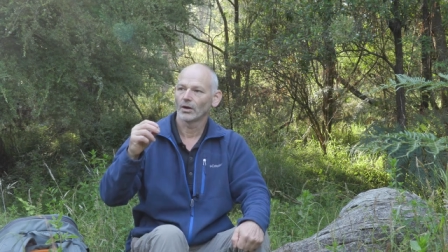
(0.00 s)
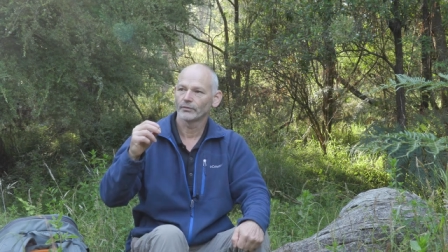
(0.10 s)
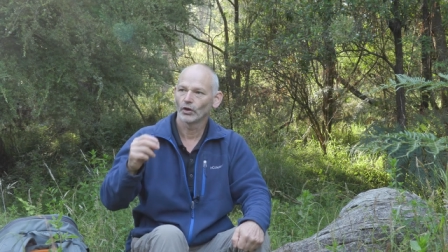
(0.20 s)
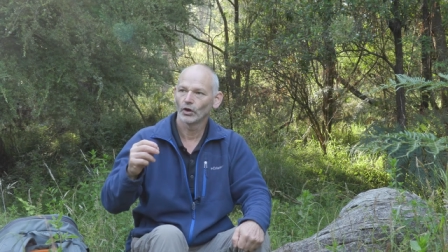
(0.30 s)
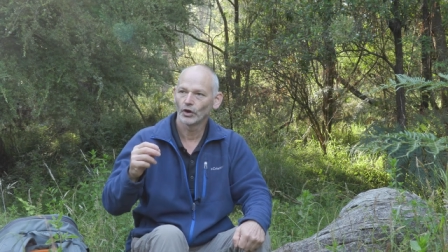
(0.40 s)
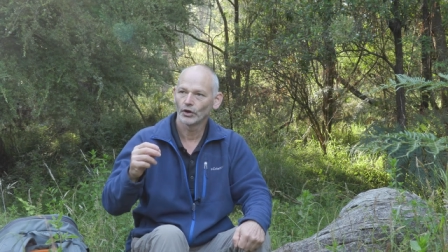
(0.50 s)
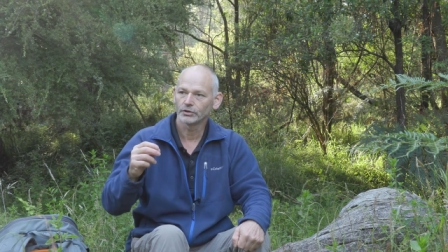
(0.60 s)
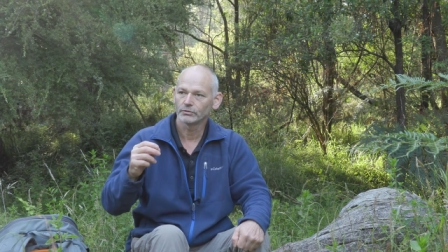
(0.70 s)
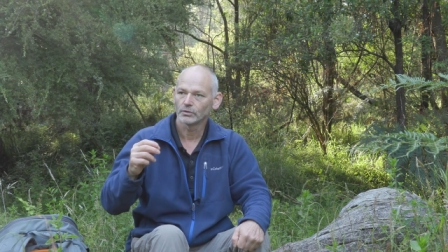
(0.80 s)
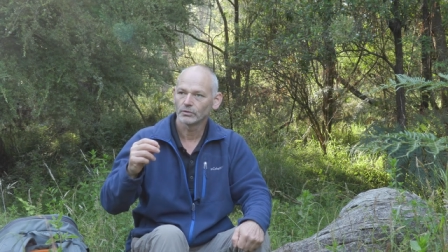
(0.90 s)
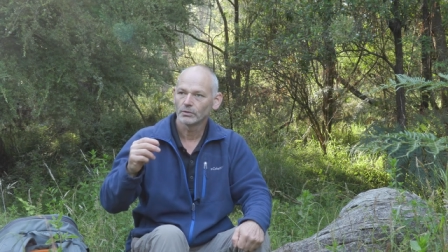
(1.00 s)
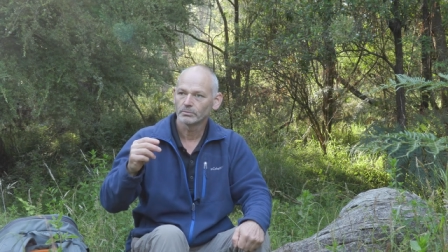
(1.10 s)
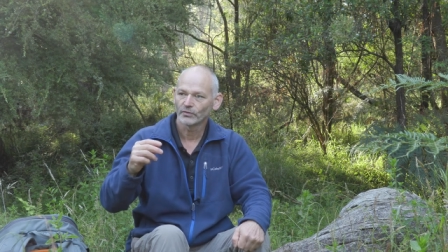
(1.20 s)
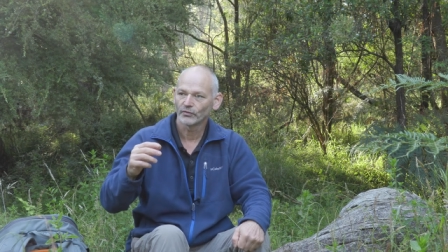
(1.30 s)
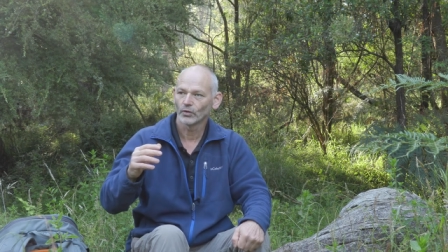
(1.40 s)
I've heard it
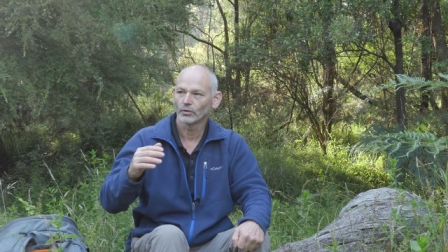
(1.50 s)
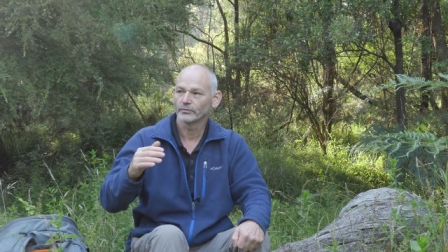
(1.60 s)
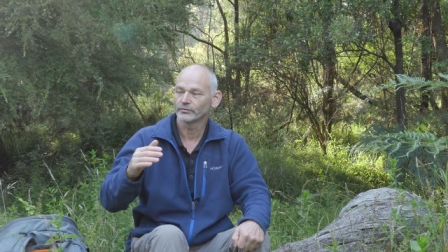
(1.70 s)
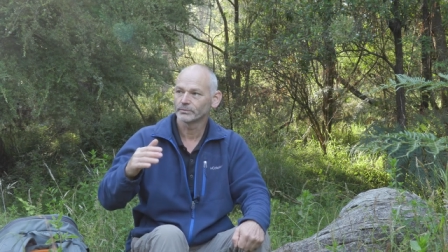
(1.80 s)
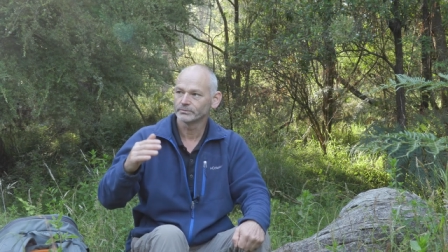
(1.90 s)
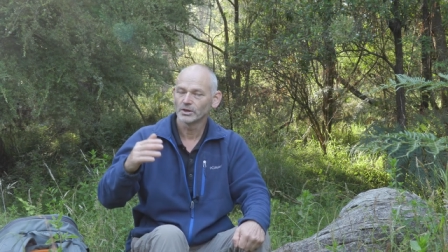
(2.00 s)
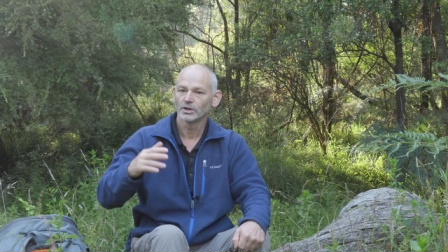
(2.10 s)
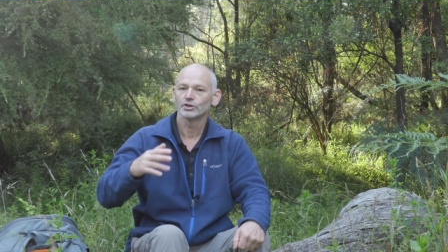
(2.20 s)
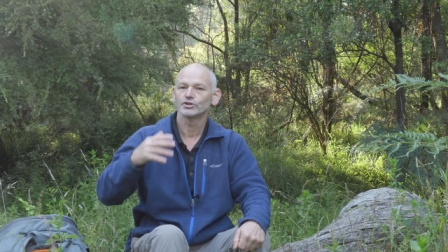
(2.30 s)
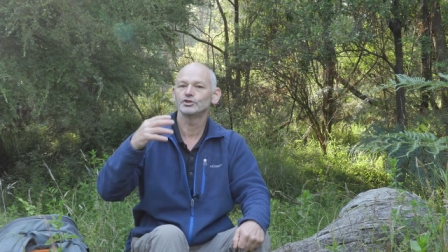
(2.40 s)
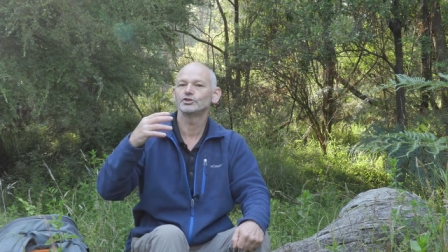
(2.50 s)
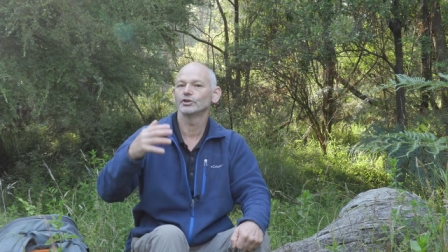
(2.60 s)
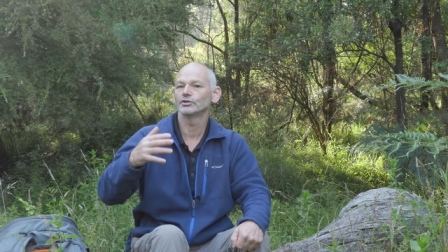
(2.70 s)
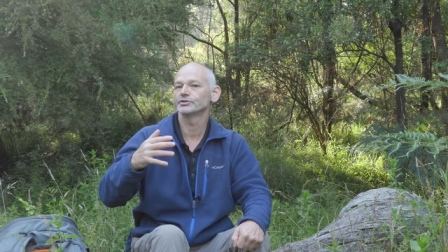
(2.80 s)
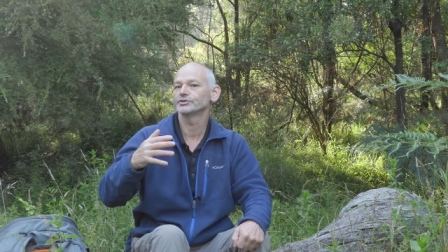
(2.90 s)
before from
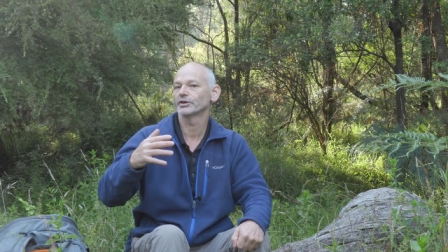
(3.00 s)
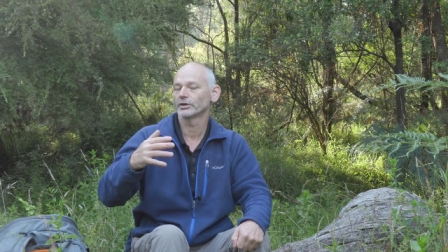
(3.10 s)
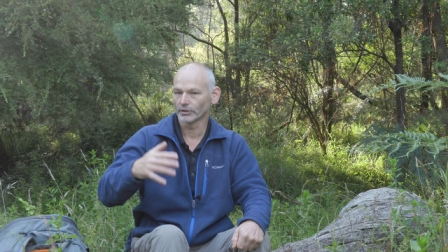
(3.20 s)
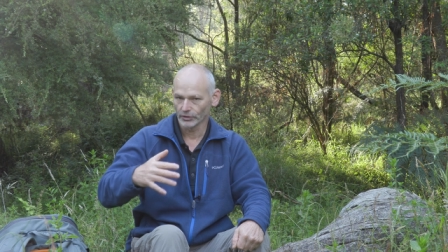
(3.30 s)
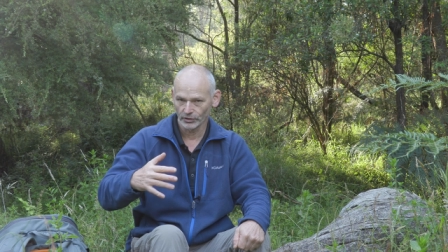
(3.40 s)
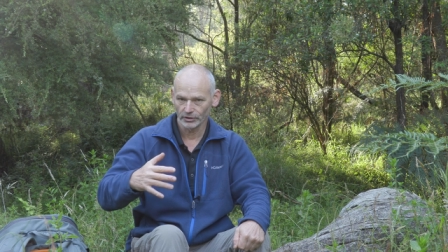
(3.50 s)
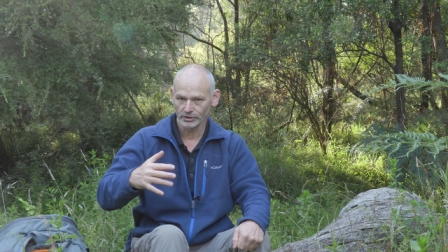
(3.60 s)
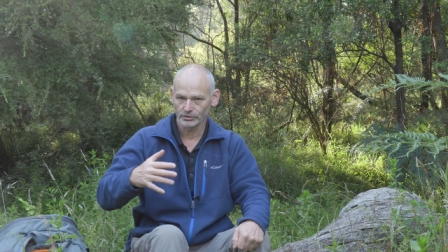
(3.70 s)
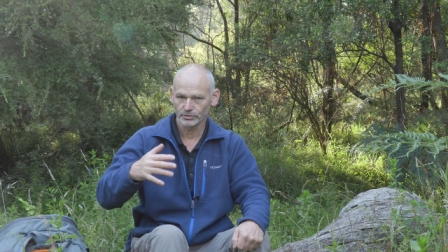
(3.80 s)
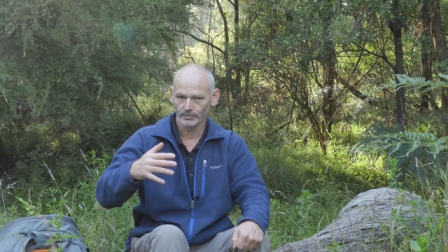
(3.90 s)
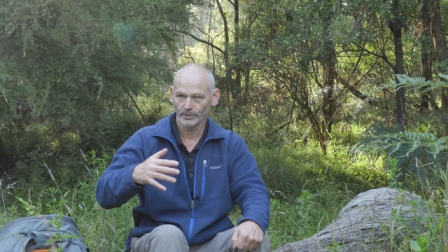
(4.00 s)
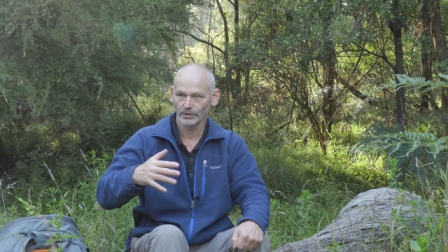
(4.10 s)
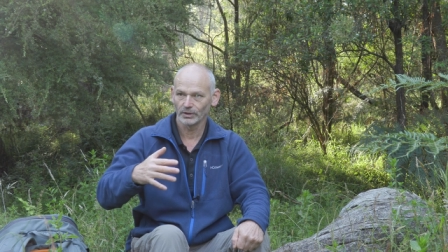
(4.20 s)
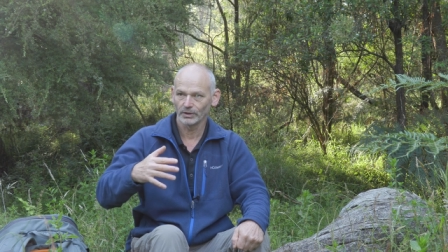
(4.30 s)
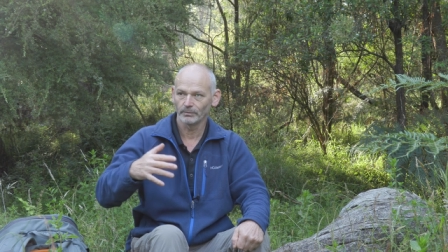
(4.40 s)
students that are learning to
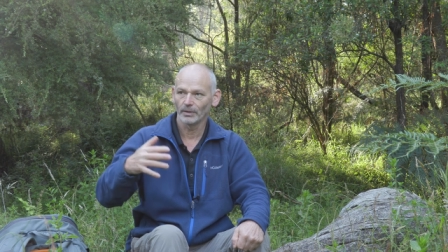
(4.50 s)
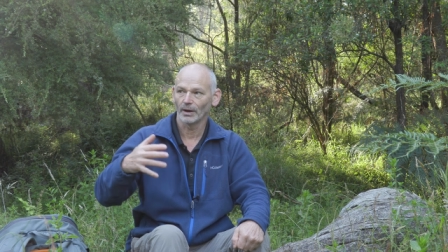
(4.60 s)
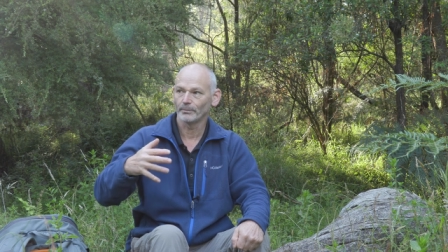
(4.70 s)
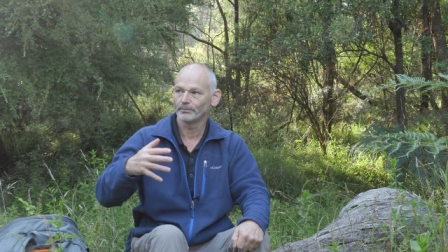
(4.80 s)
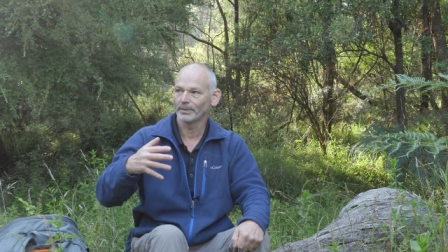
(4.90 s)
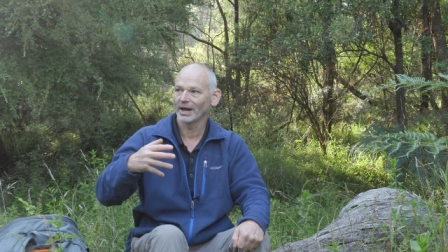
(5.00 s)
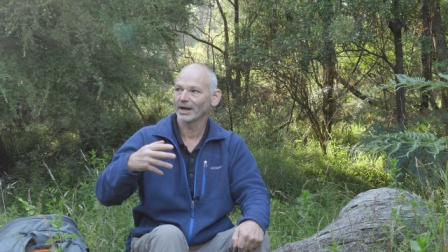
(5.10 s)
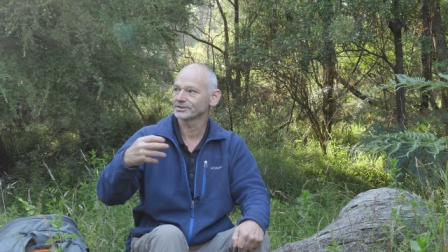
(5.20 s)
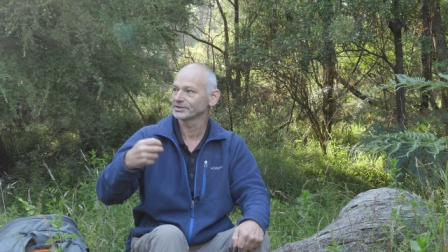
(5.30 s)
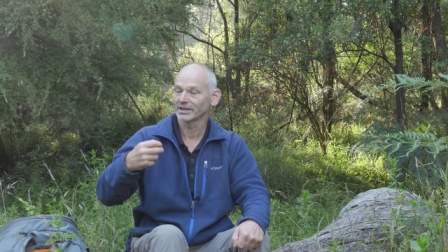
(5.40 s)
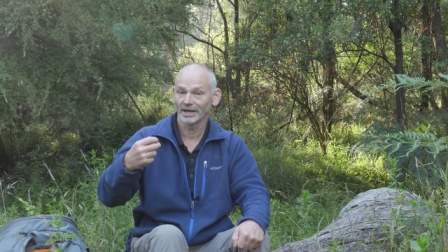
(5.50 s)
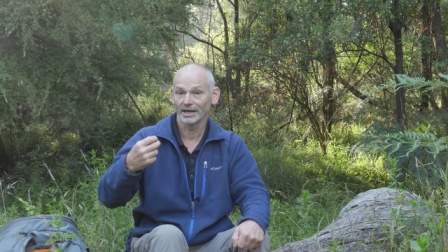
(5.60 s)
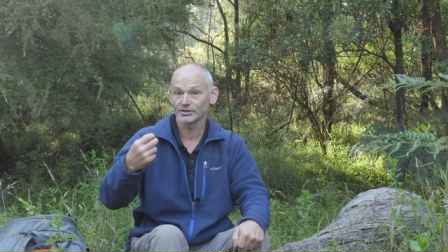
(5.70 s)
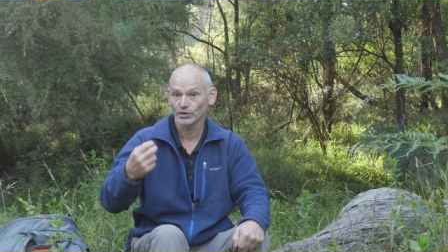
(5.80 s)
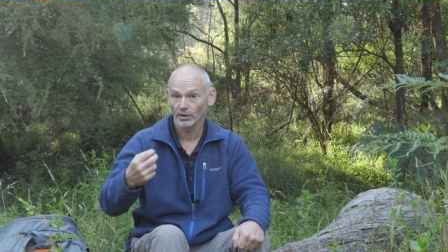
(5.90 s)
be a parks and
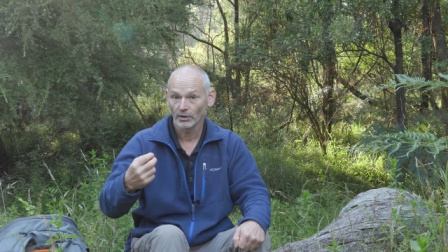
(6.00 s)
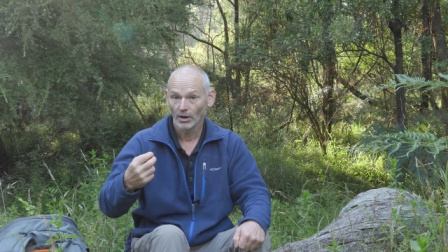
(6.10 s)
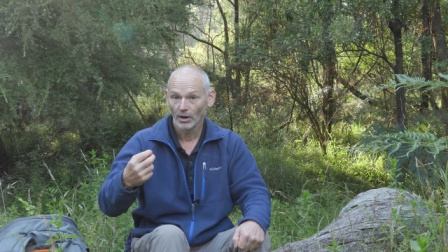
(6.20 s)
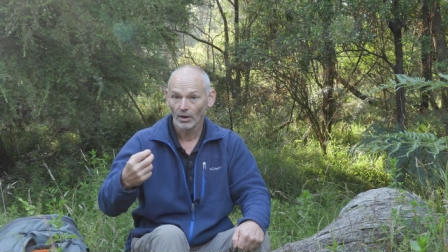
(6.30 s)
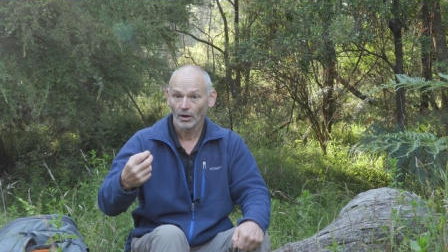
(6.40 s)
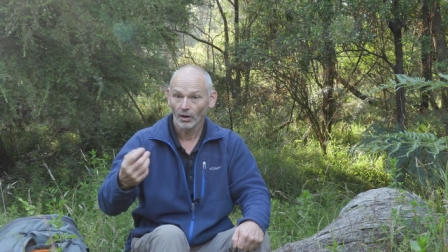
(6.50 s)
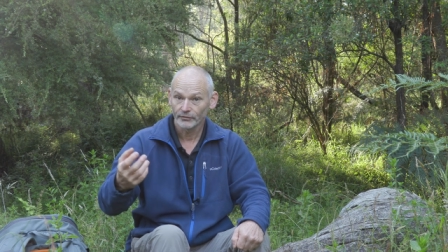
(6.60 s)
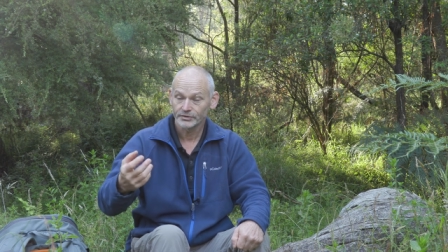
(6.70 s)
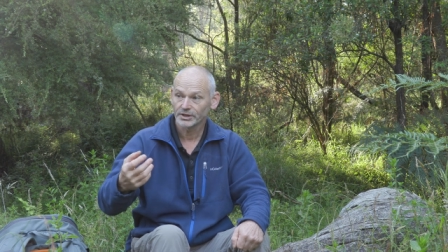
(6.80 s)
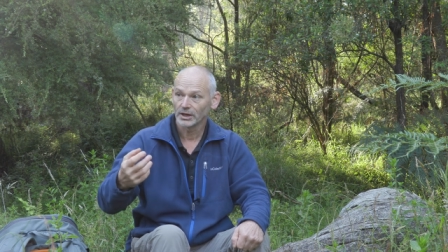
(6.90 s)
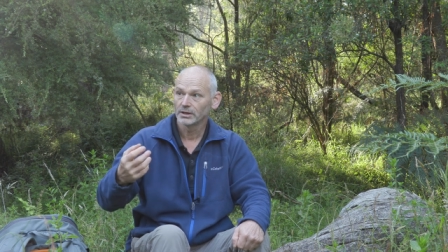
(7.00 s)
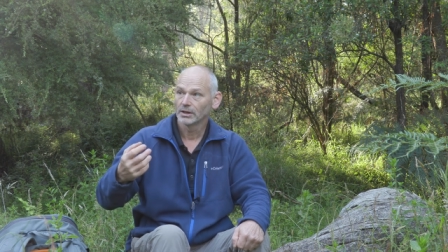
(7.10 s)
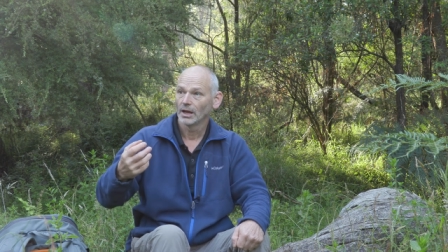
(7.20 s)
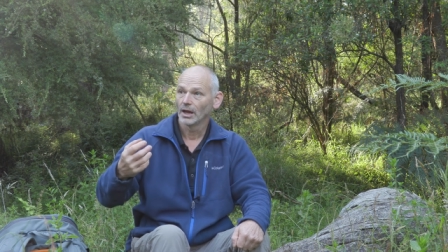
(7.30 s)
lands officer,